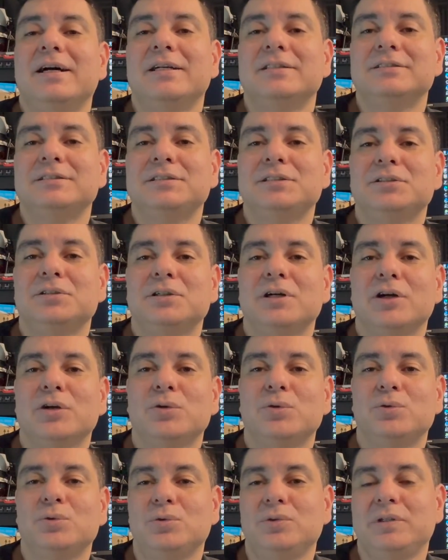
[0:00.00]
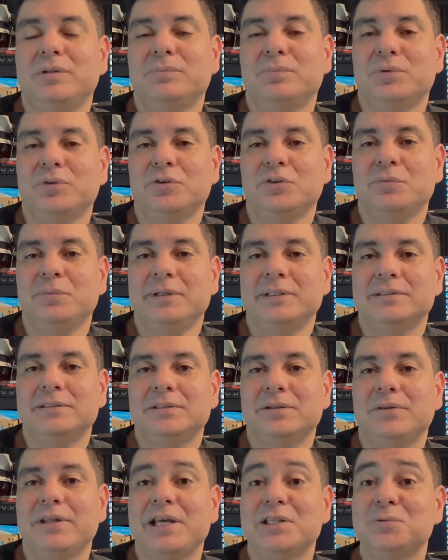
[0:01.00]
still a cool improvement.
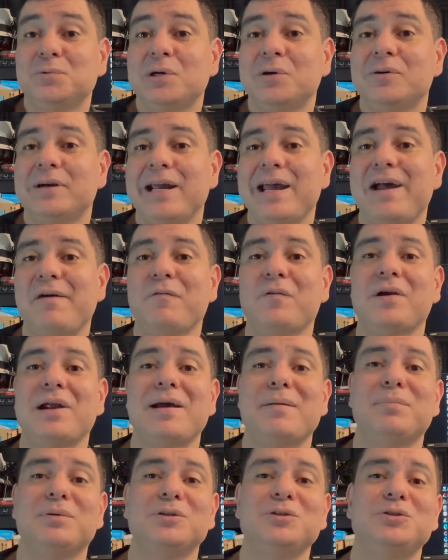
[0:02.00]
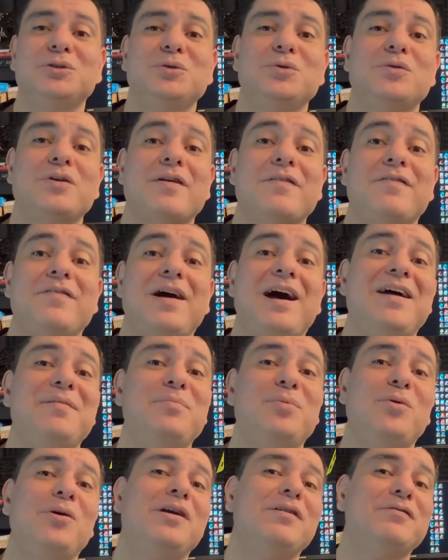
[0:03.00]
So that's where we're at. We're at Bluetooth
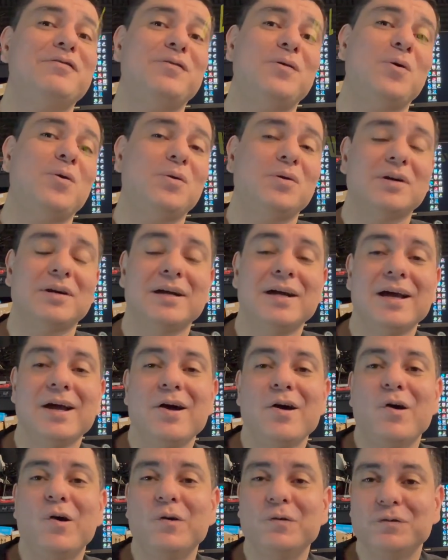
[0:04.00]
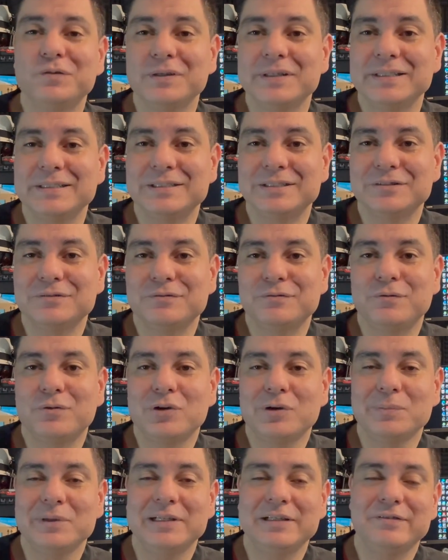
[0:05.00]
5.4. Hopefully this is
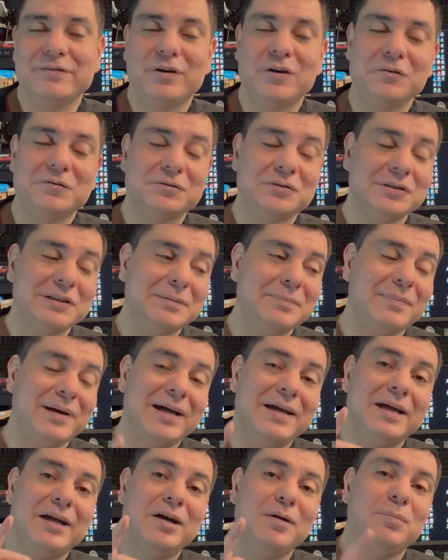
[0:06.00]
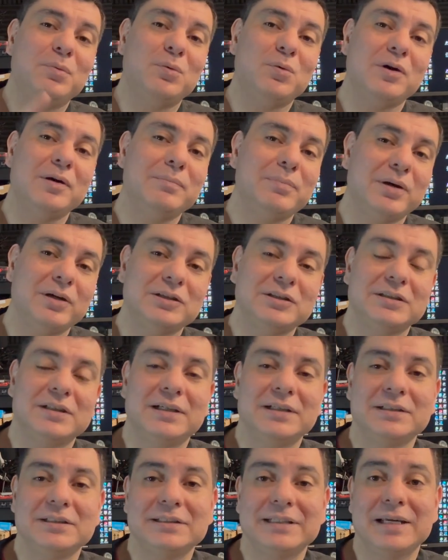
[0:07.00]
informative. Hopefully it might help one person
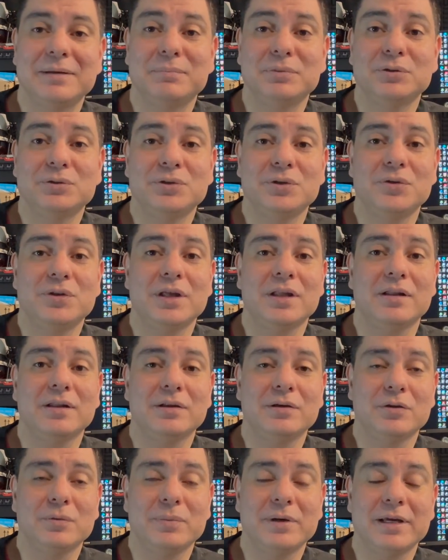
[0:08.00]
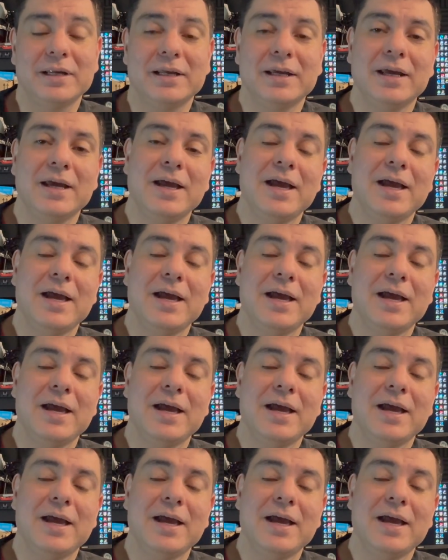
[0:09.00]
understand Bluetooth a little bit,